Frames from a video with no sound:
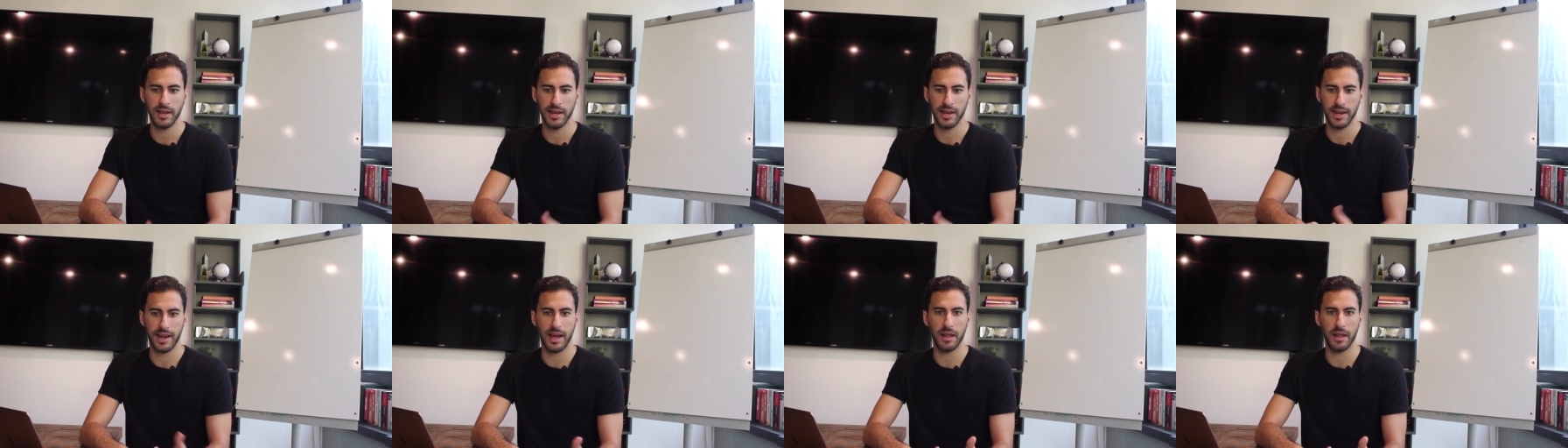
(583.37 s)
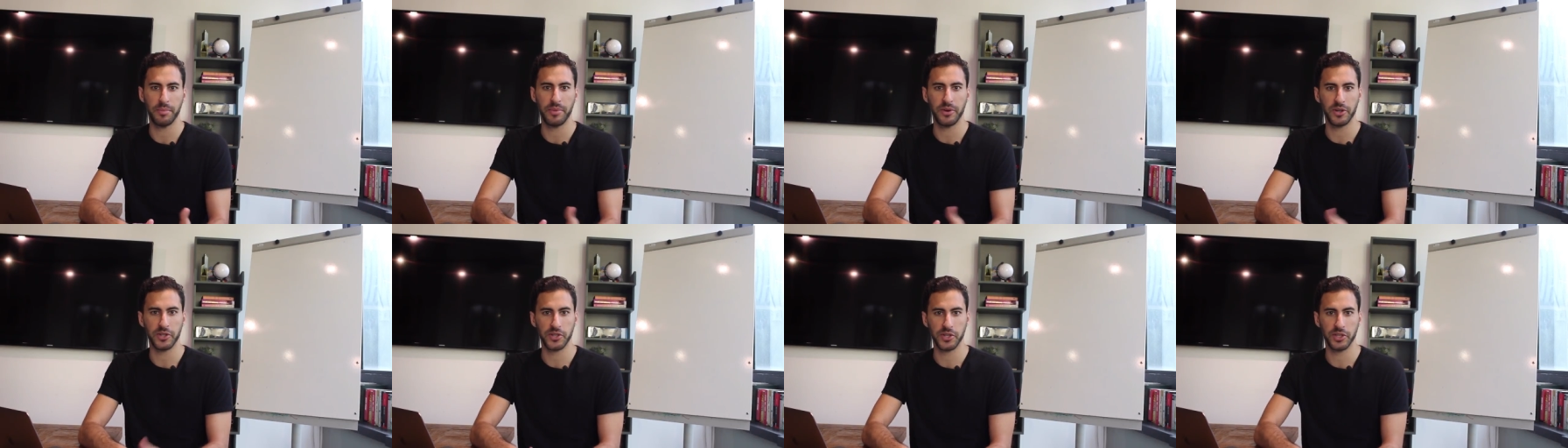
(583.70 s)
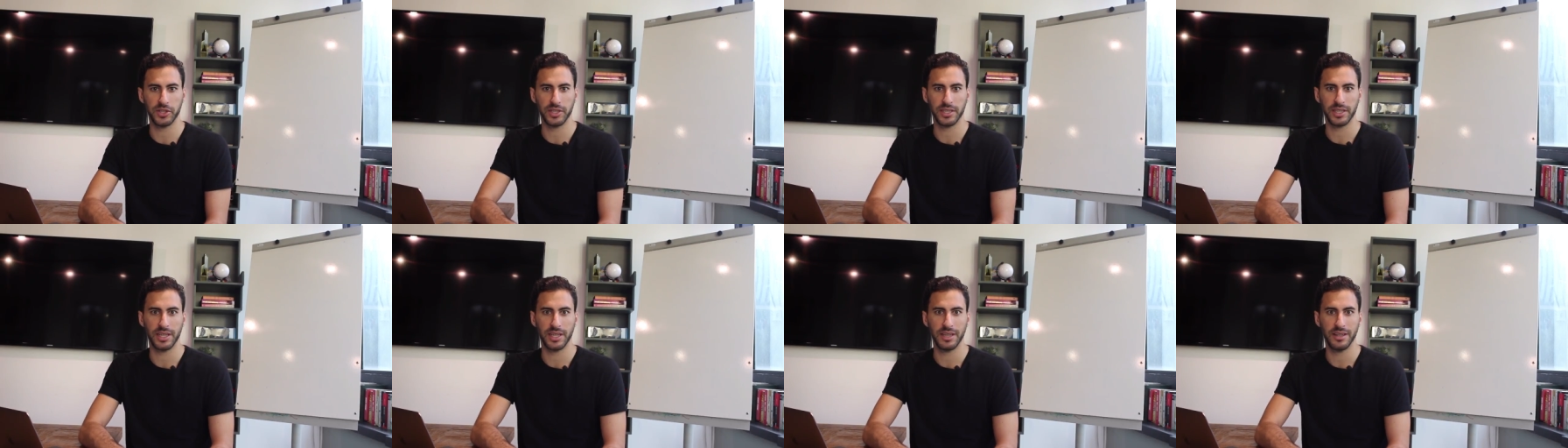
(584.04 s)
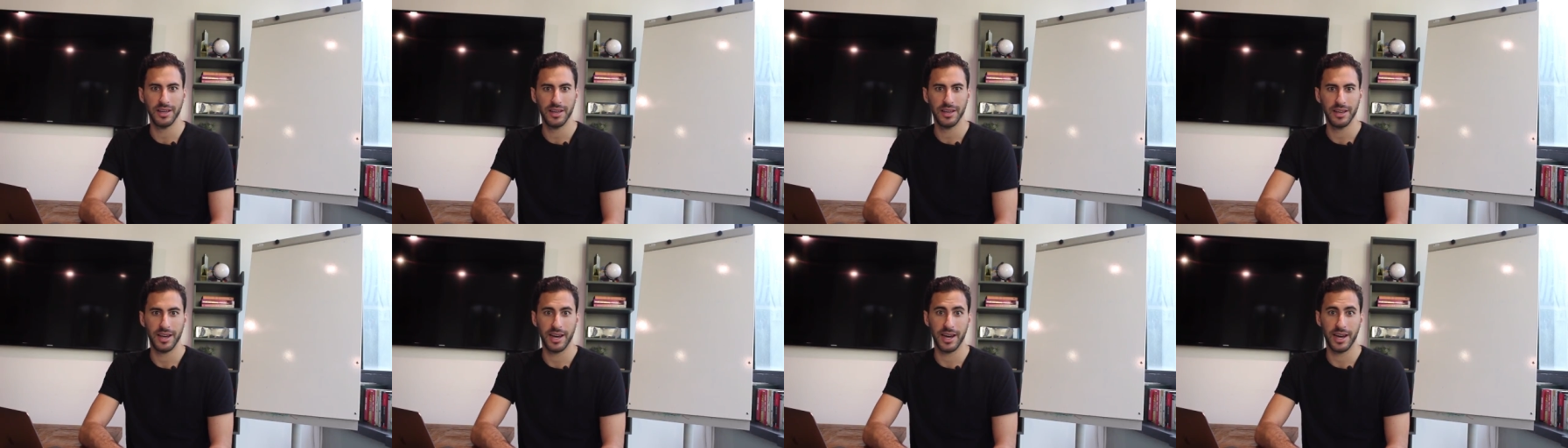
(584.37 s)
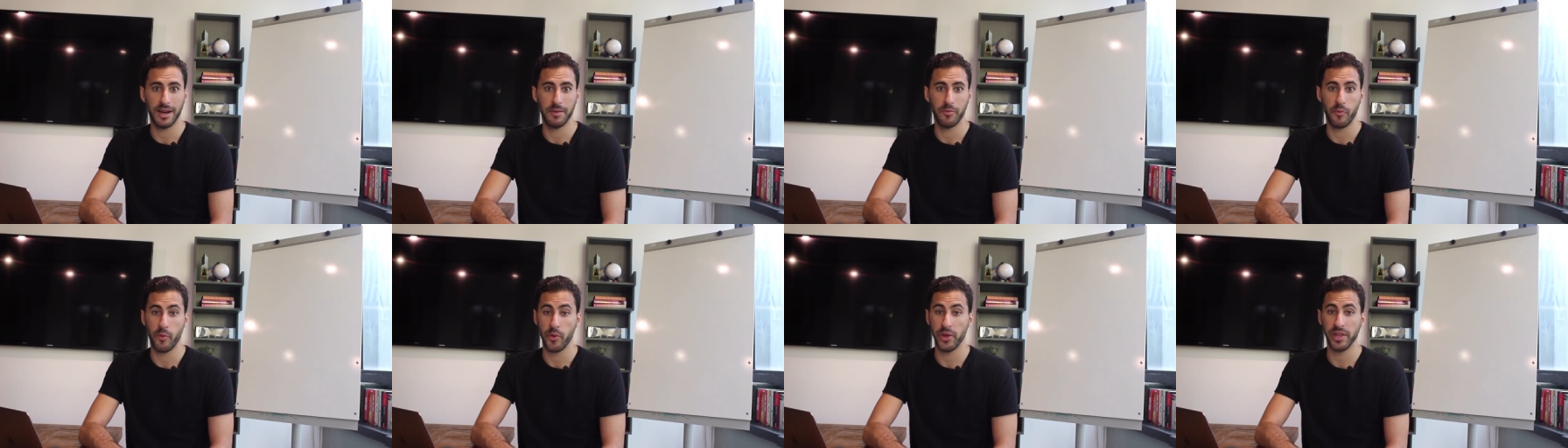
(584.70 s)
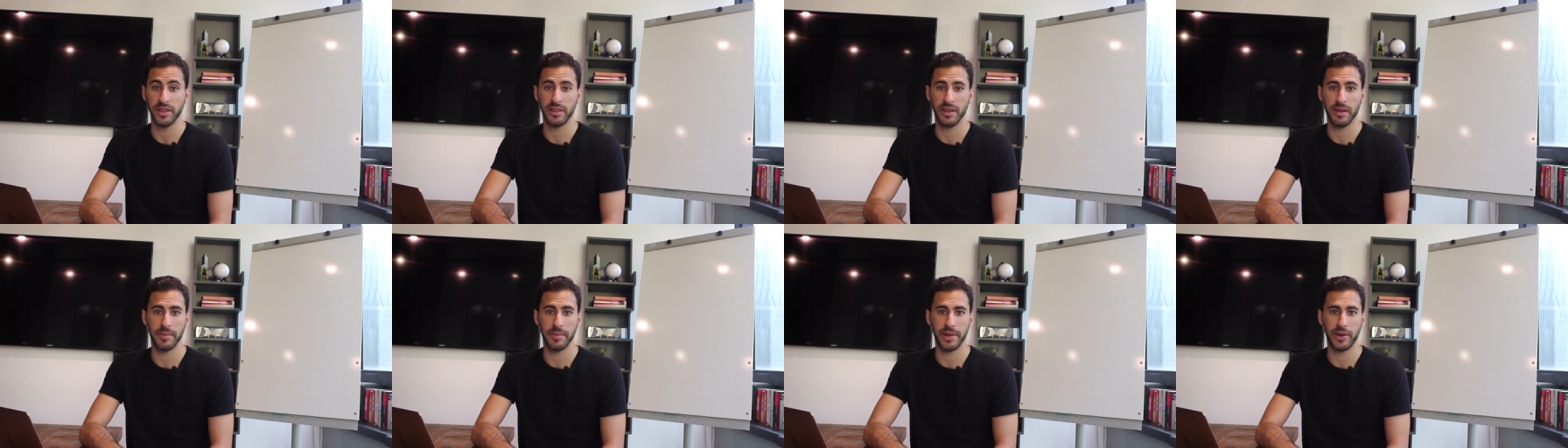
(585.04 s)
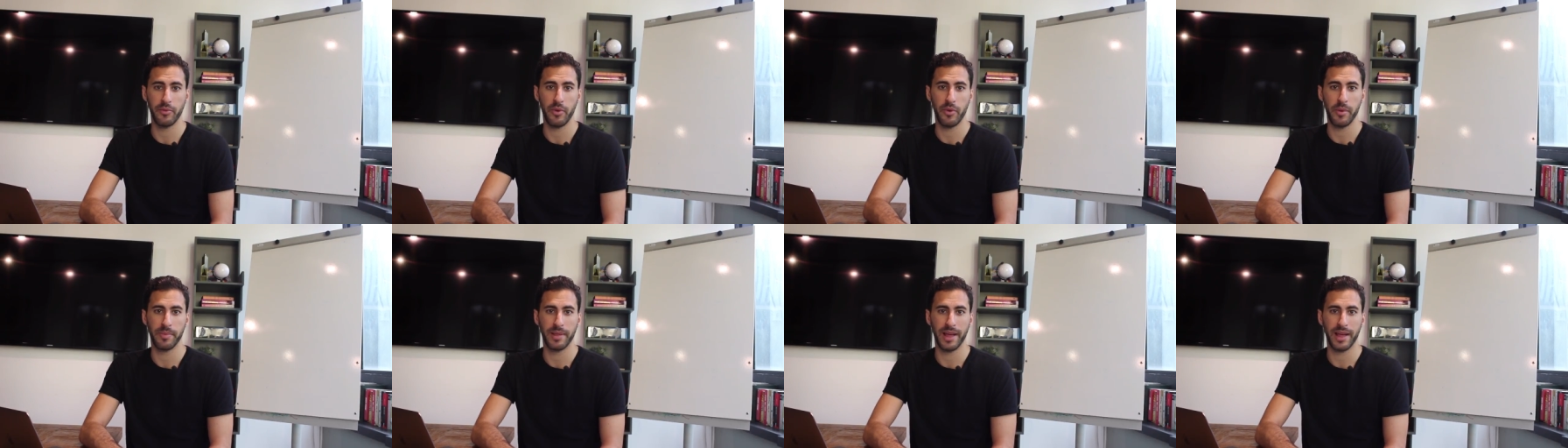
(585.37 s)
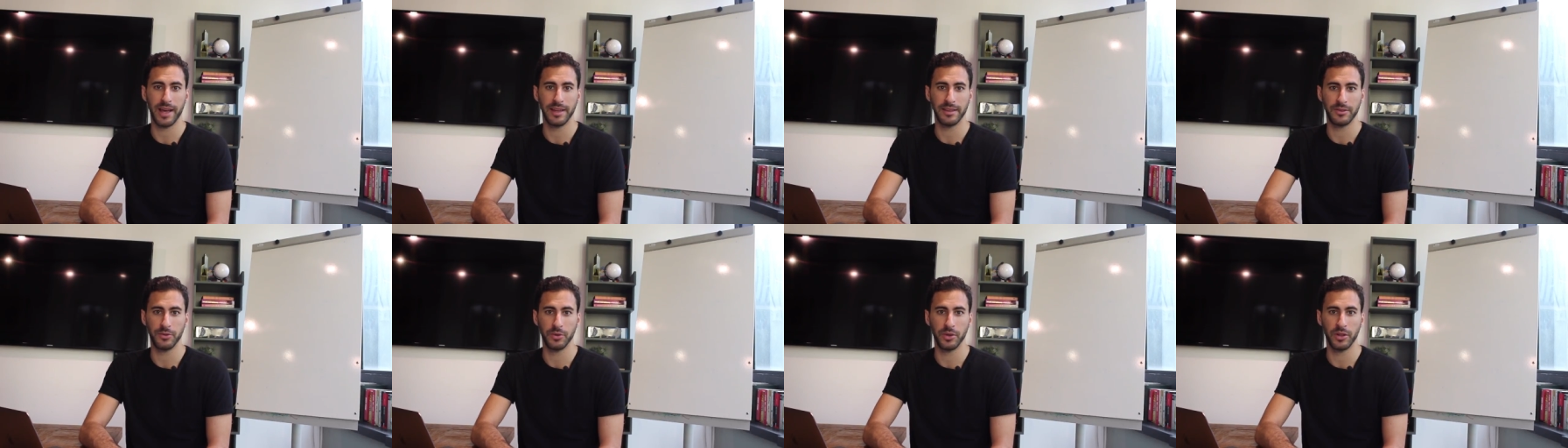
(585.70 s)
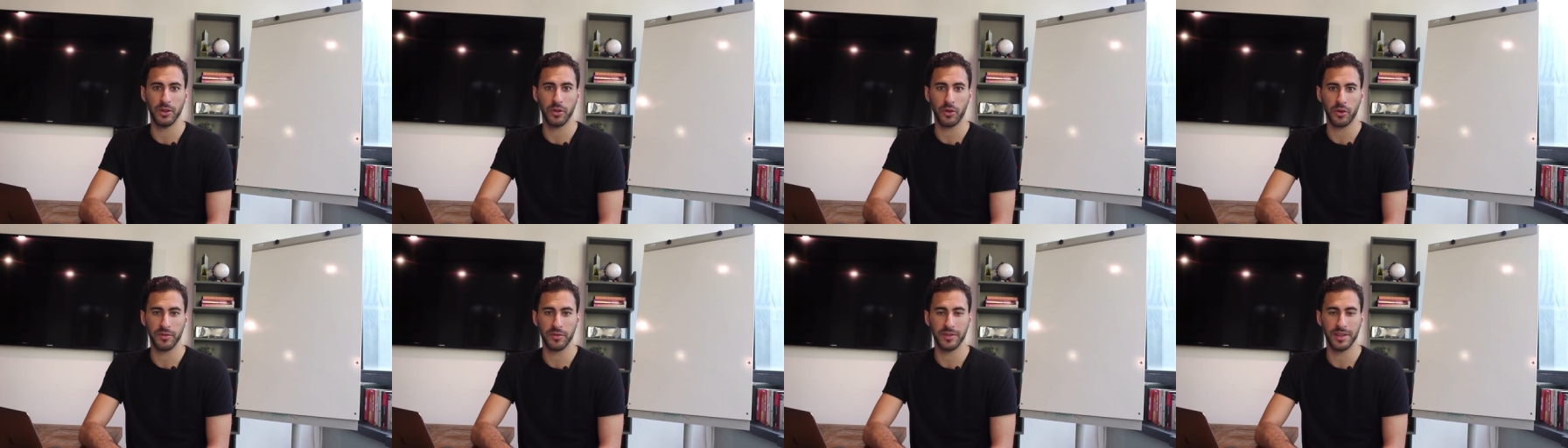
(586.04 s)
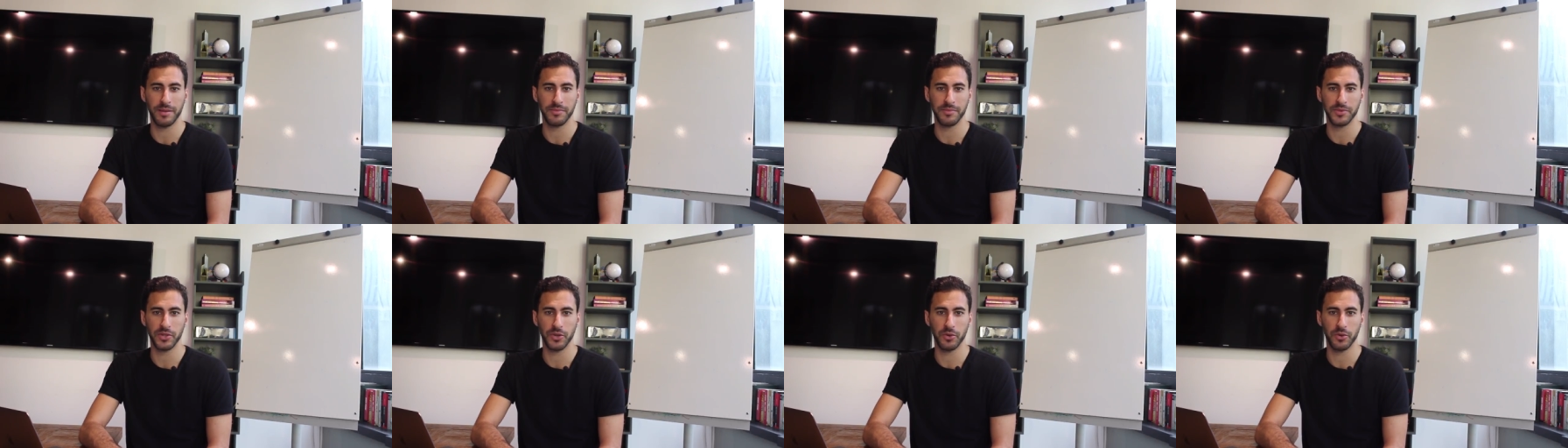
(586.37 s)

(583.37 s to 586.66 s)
and I'll personally um, read them and reply to a lot of them.